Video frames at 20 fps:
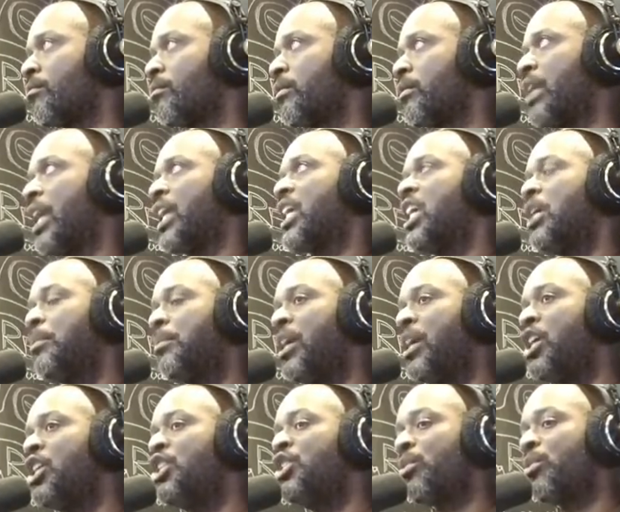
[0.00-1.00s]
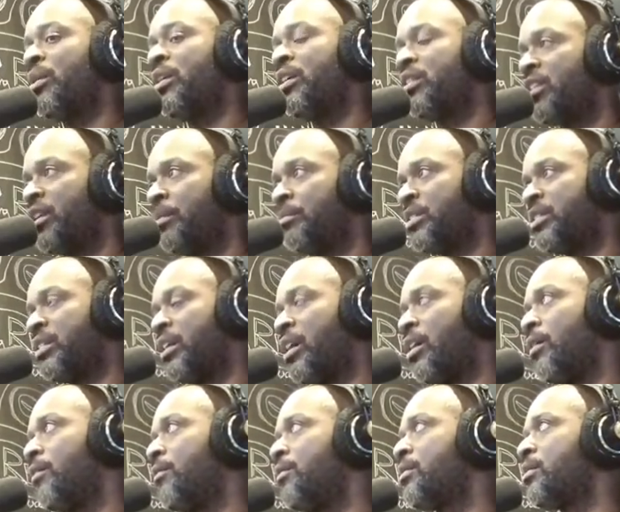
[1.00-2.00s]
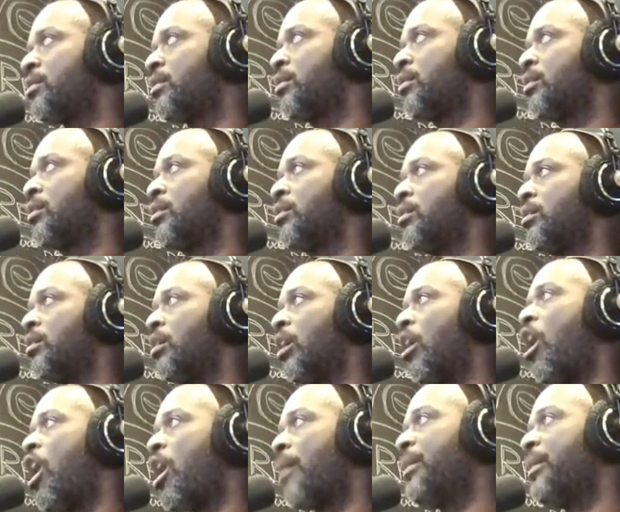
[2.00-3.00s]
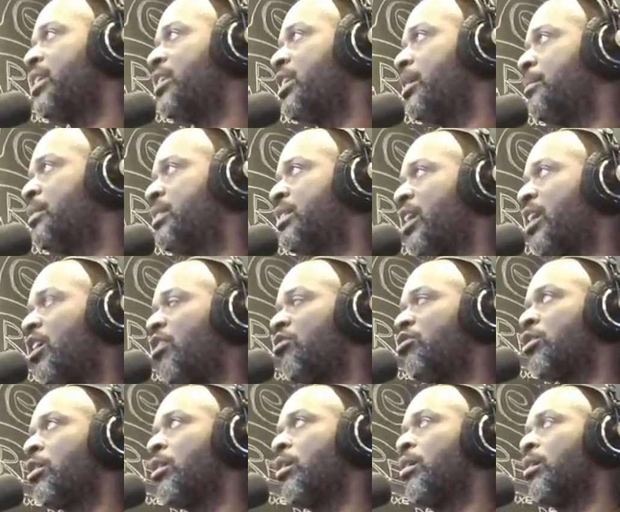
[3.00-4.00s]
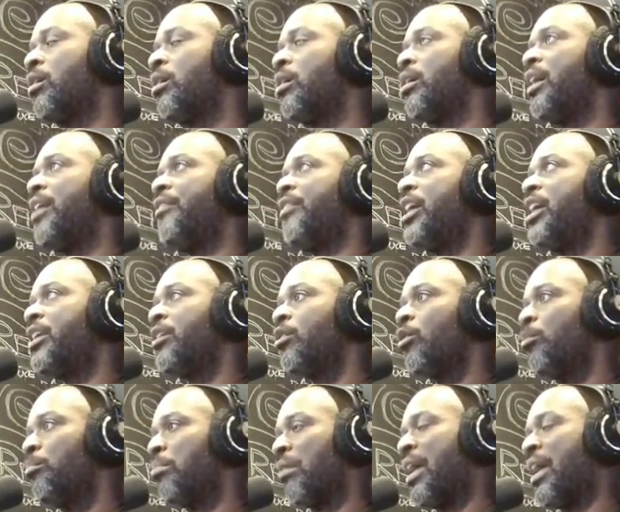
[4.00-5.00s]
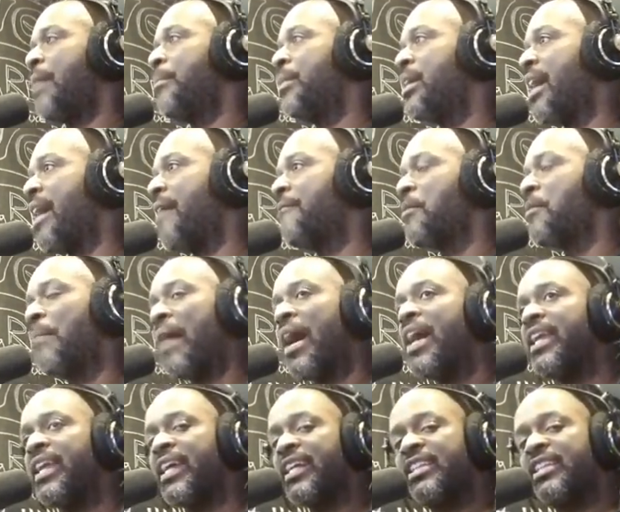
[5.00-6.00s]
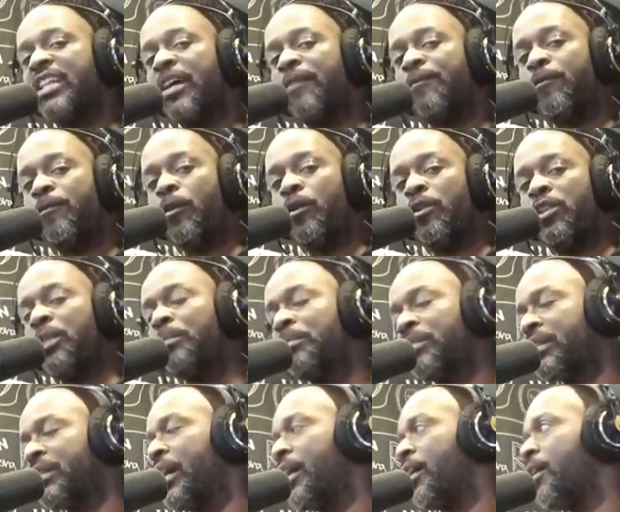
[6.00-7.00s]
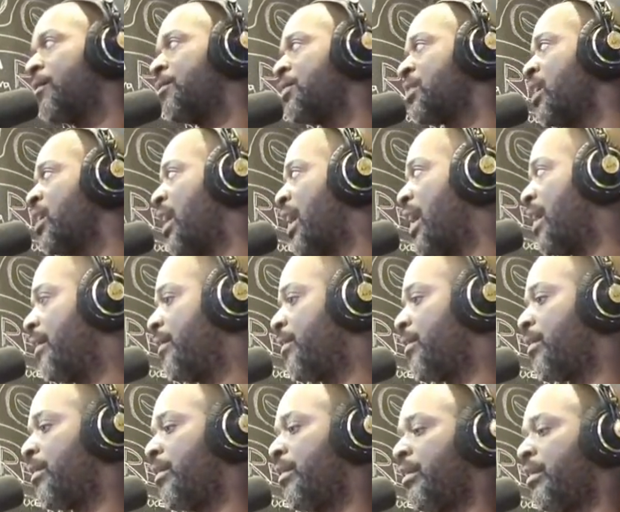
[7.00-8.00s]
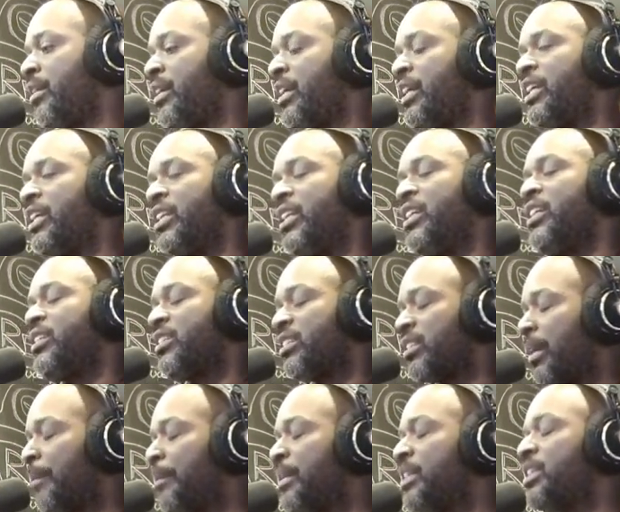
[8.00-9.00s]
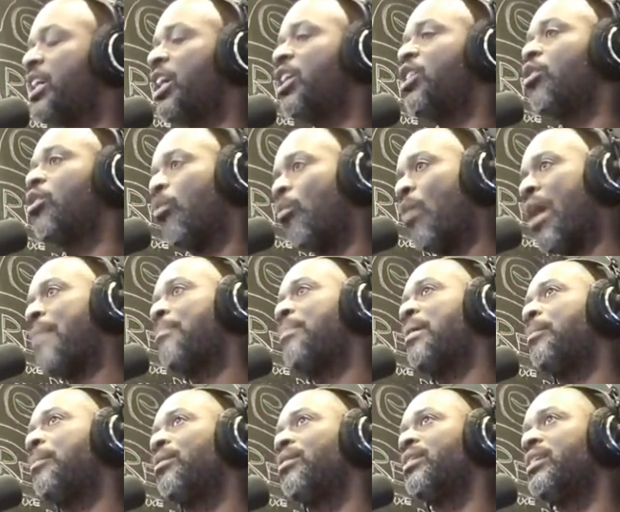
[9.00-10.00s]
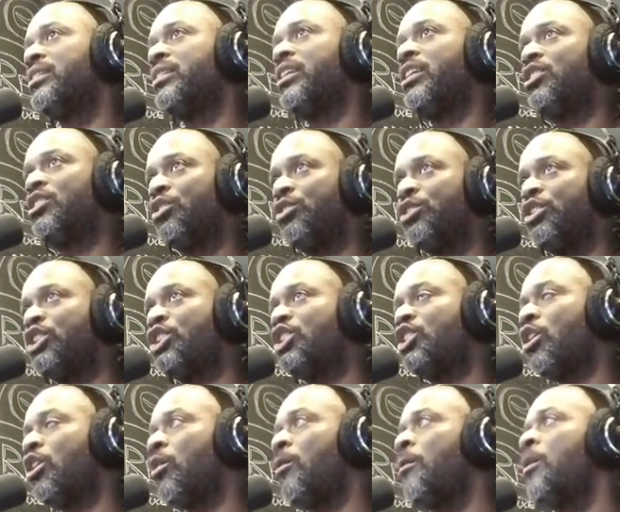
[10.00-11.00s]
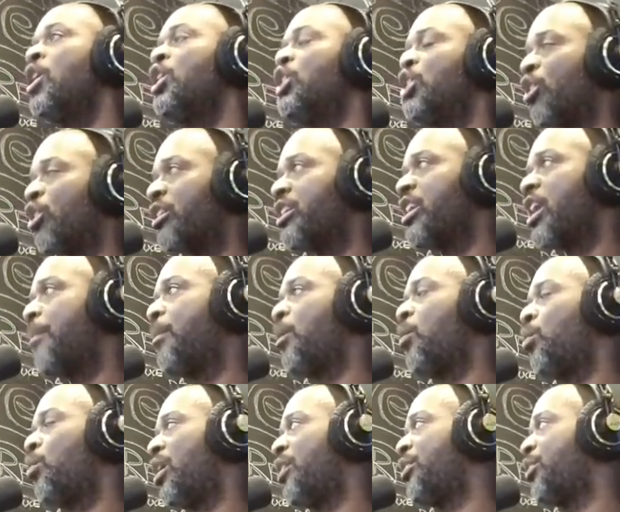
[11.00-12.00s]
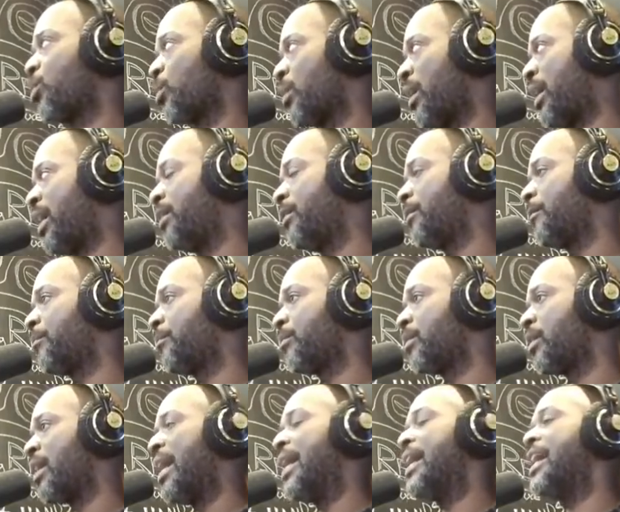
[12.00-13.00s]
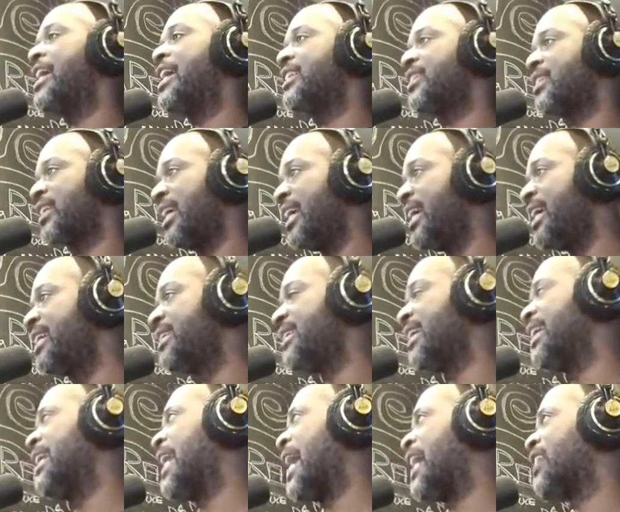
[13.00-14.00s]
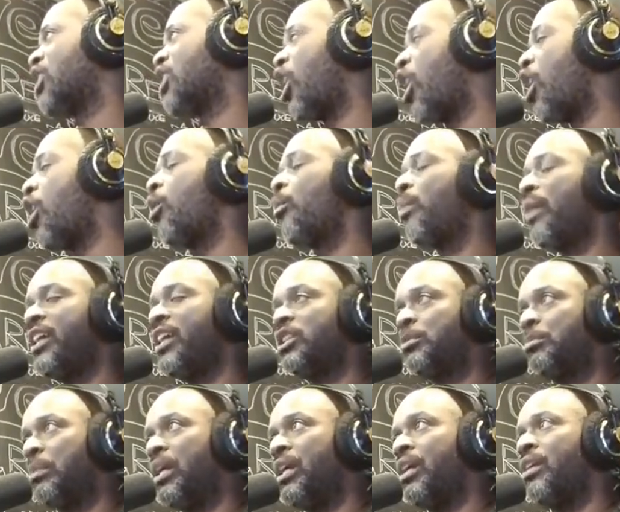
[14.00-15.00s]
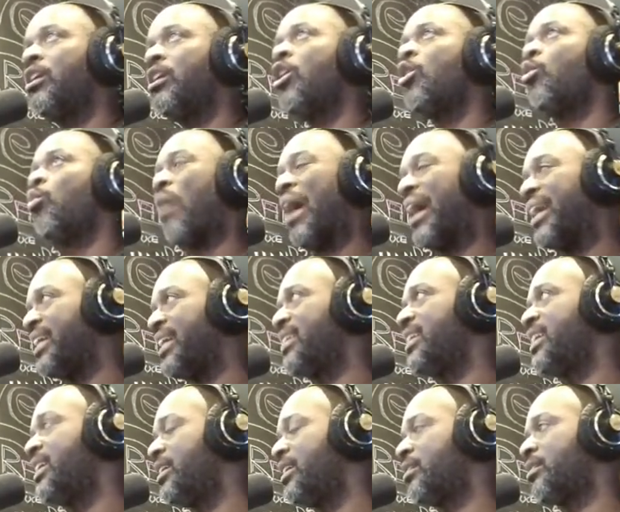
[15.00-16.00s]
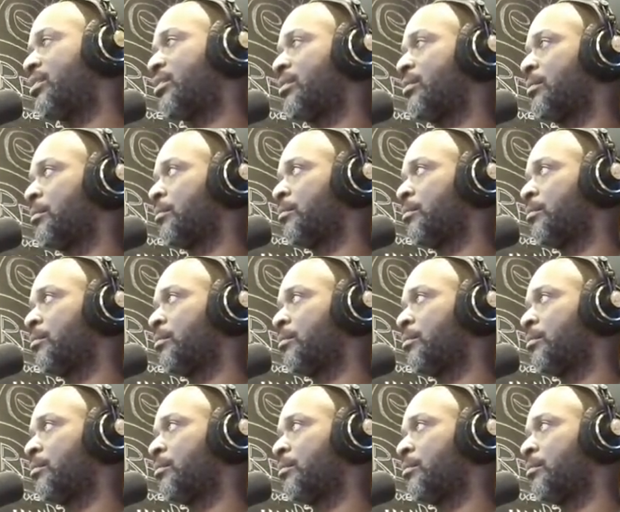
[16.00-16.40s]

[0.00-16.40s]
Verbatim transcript: They keep injuring themselves, harming themselves, and then blaming everybody except for themselves and the elites. Let me tell you, white people listening to this show, your number one threat has is and has always been white elites.